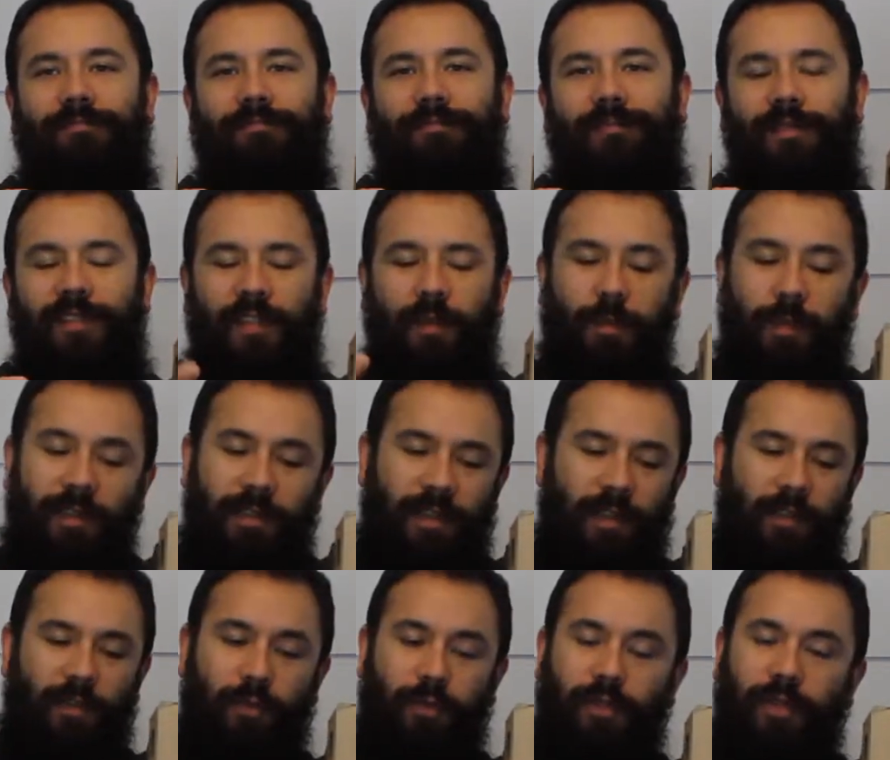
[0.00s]
some of the
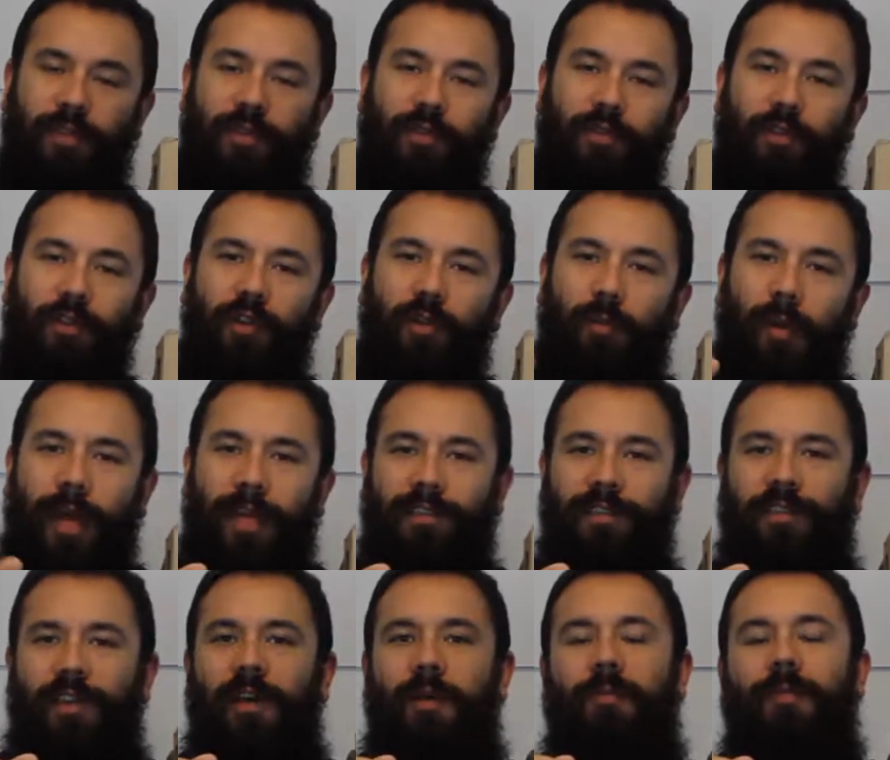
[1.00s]
sales were just too good to
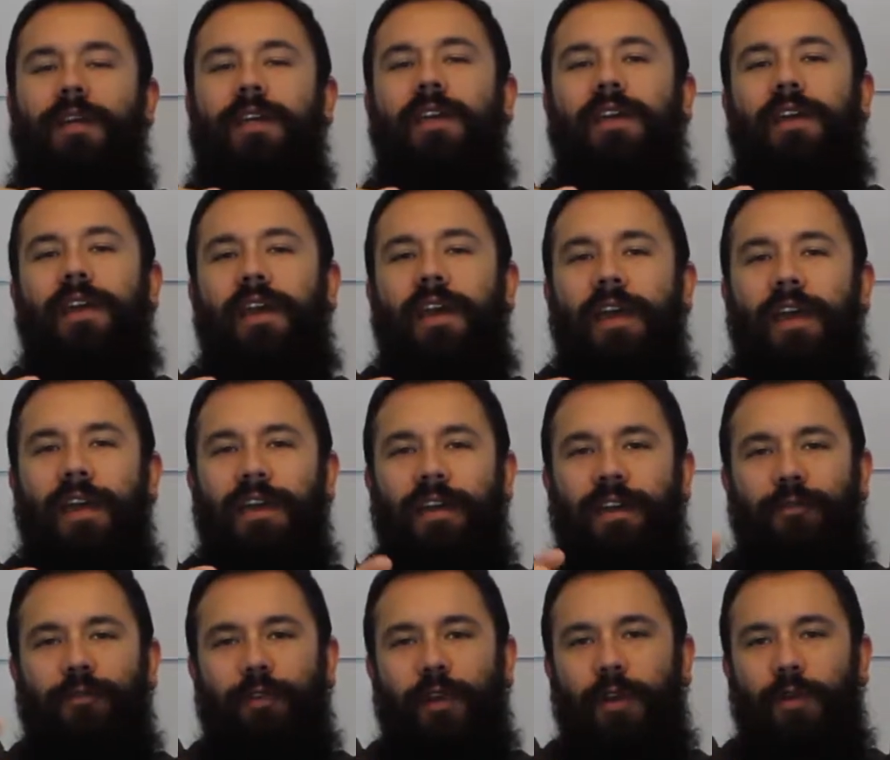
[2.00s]
pass up, and
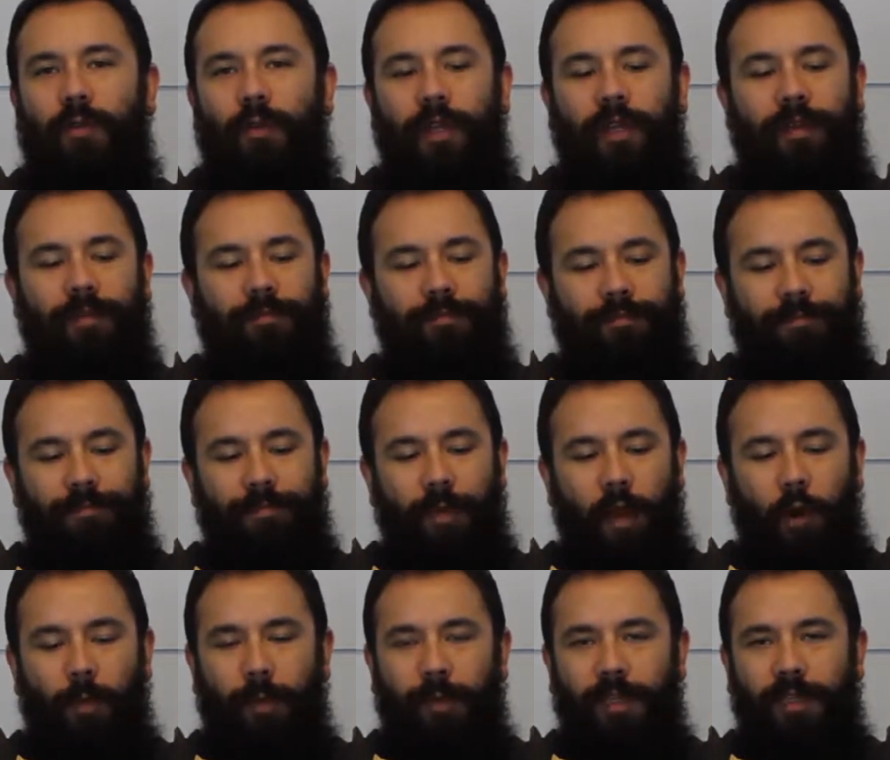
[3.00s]
I figured we'd
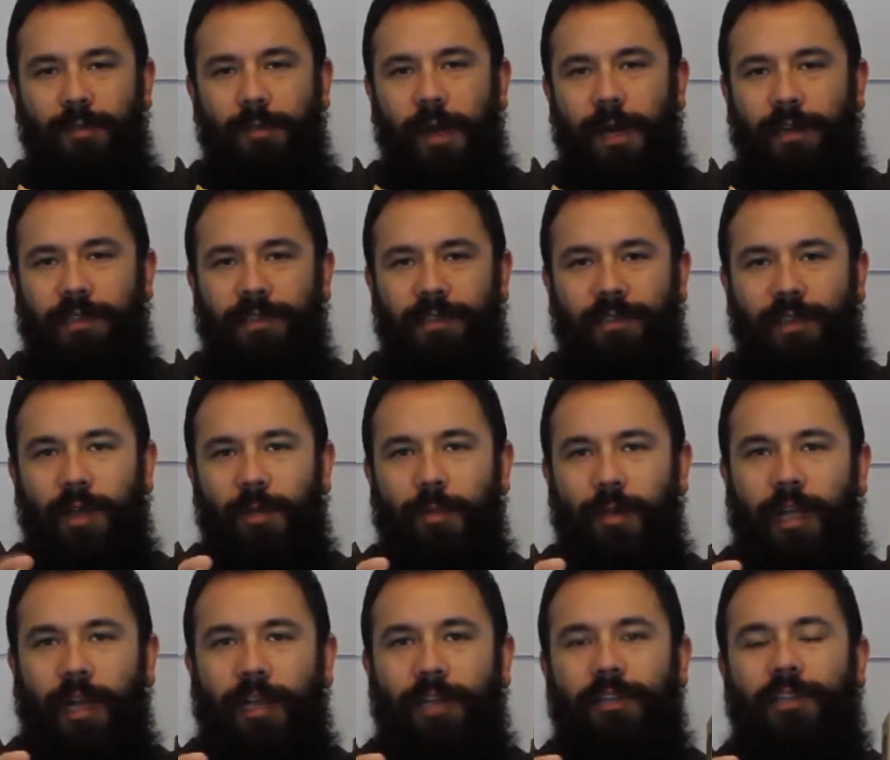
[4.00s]
open these boxes up
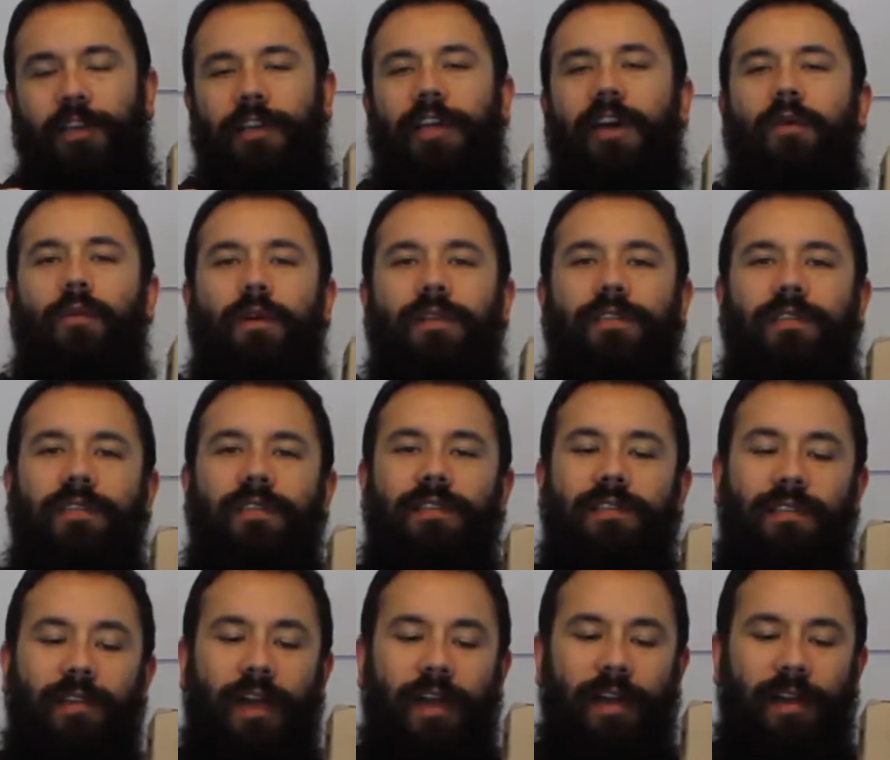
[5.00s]
and kind of check out what's
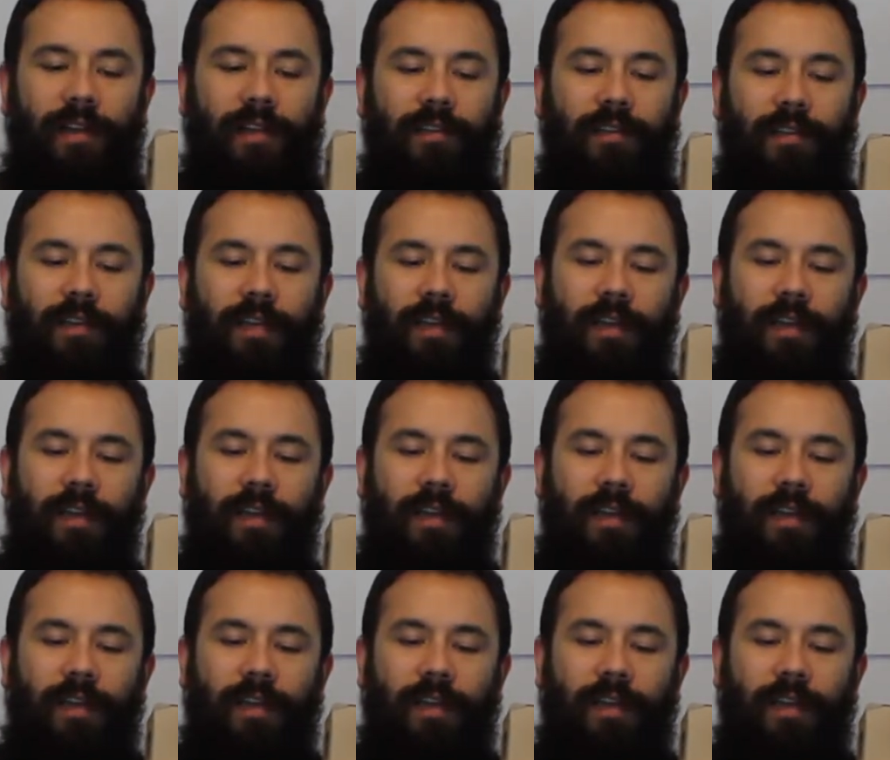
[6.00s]
inside.